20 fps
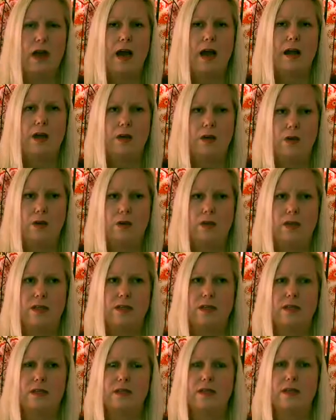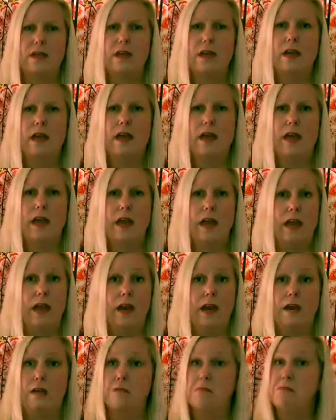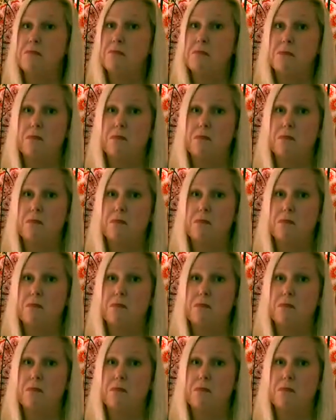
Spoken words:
I noticed an